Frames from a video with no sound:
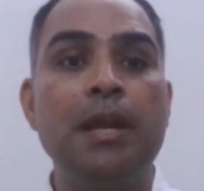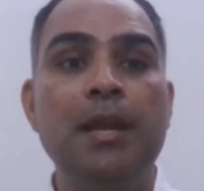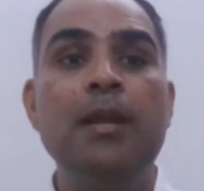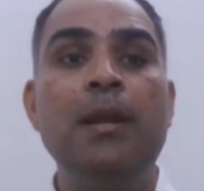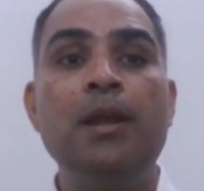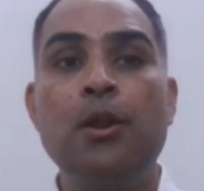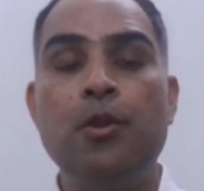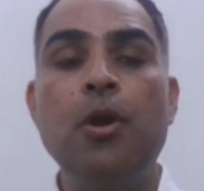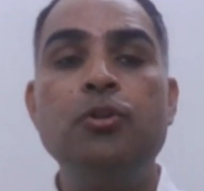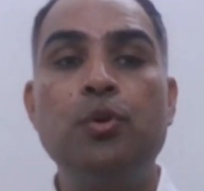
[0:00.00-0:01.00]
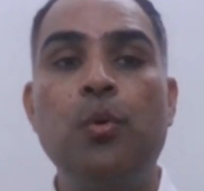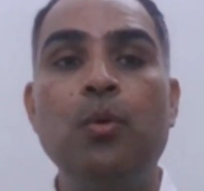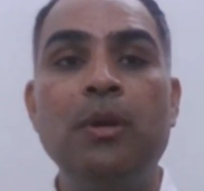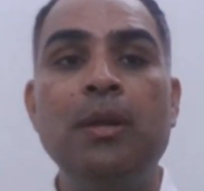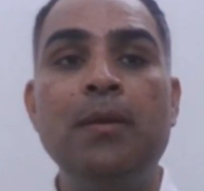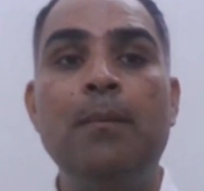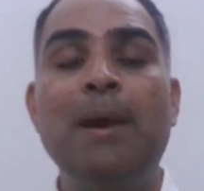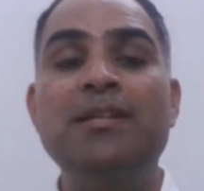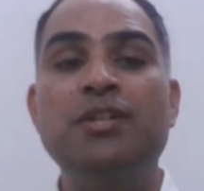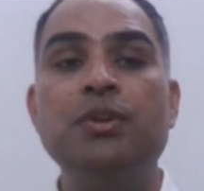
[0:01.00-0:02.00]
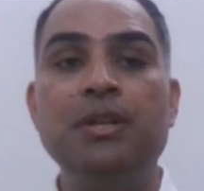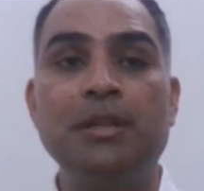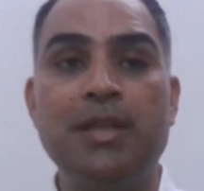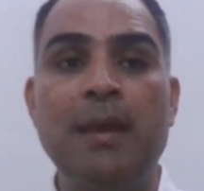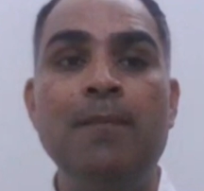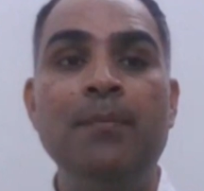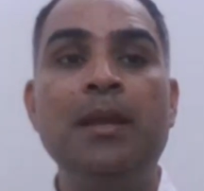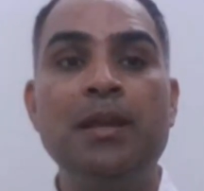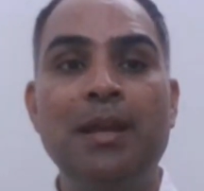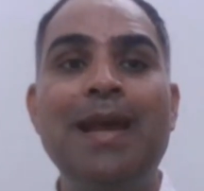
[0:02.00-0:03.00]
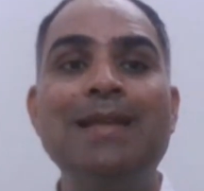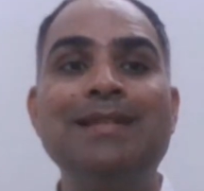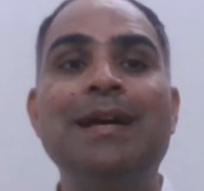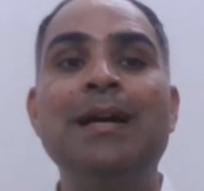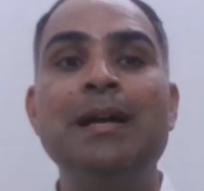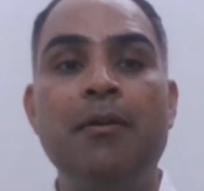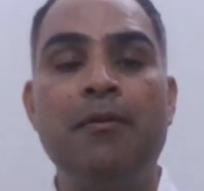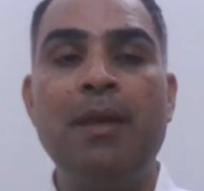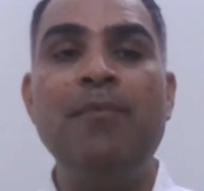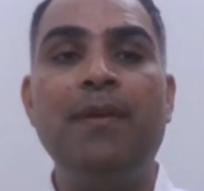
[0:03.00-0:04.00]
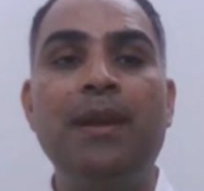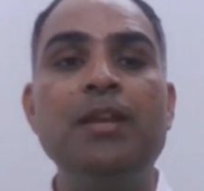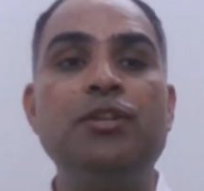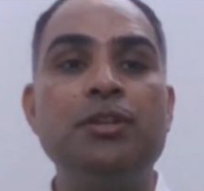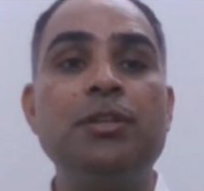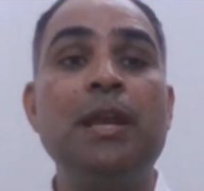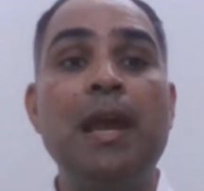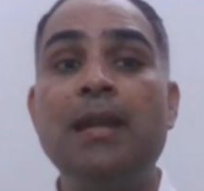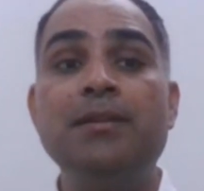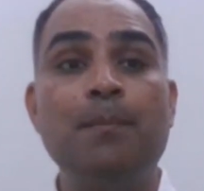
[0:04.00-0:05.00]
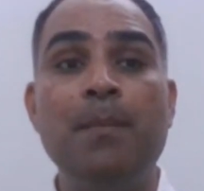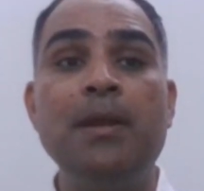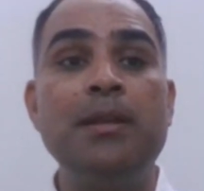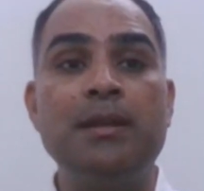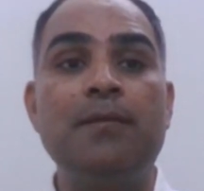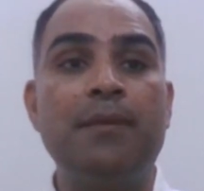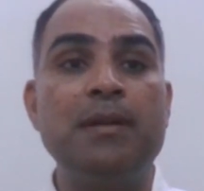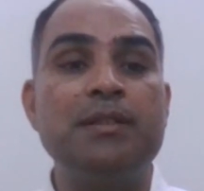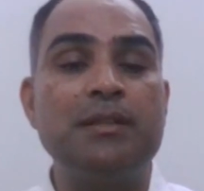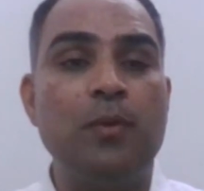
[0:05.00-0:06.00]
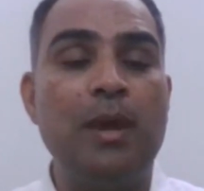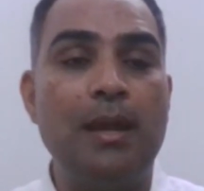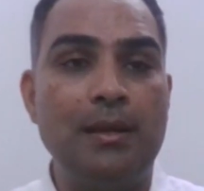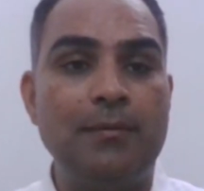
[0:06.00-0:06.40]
in not only by treating them, it has ramifications at many other fronts as well.